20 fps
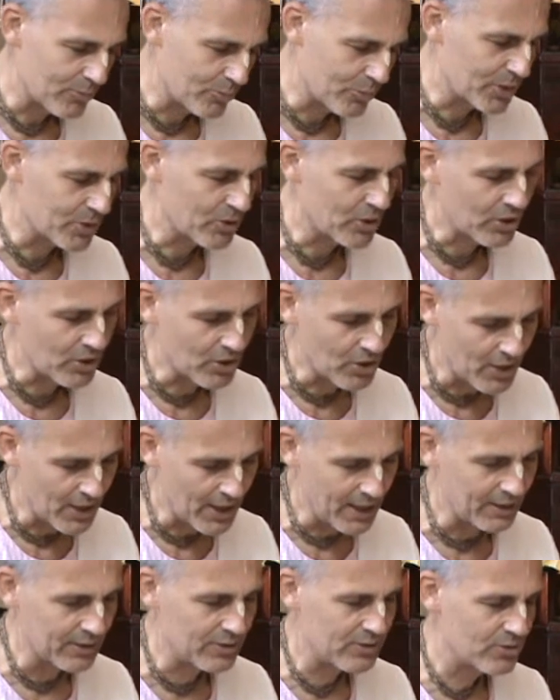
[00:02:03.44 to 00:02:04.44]
we're not an
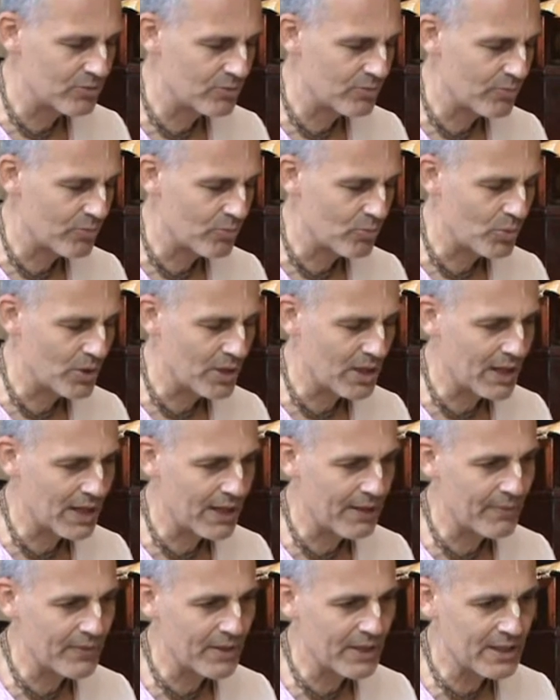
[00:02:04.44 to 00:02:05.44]
island, we
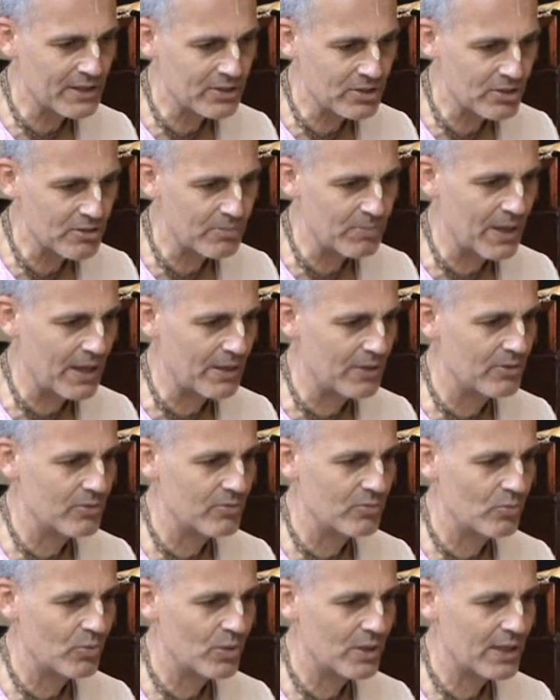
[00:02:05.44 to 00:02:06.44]
are interdependent,
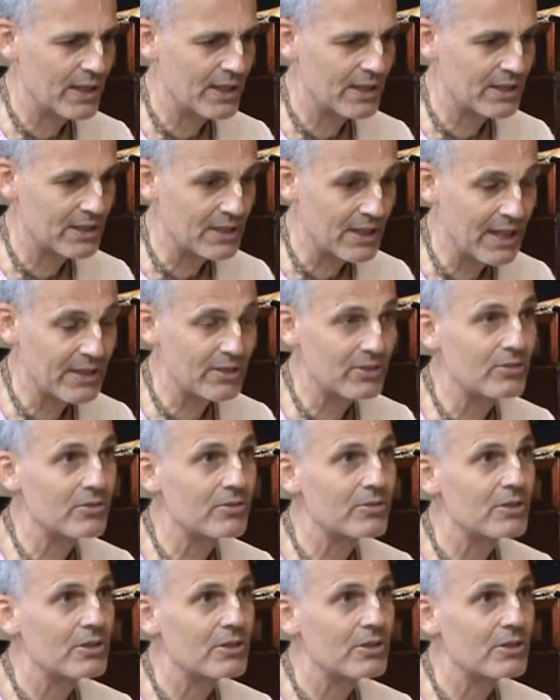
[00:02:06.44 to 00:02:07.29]
we are connected